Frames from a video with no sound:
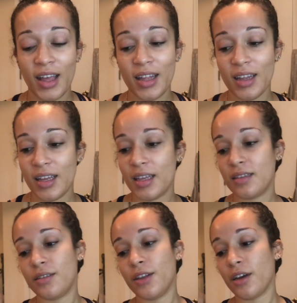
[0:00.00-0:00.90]
It
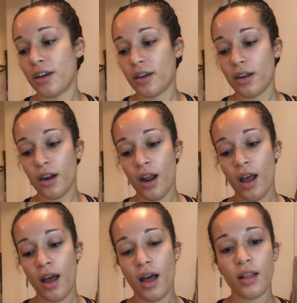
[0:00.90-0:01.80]
is their
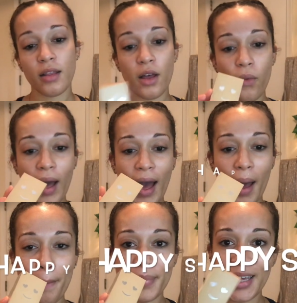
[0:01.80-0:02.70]
Hello
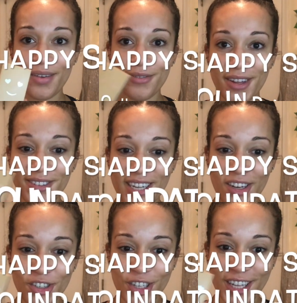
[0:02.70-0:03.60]
Happy
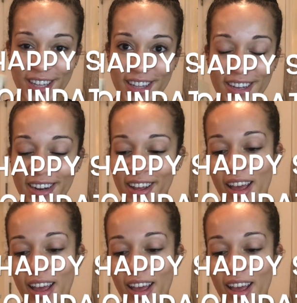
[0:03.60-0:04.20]
foundation,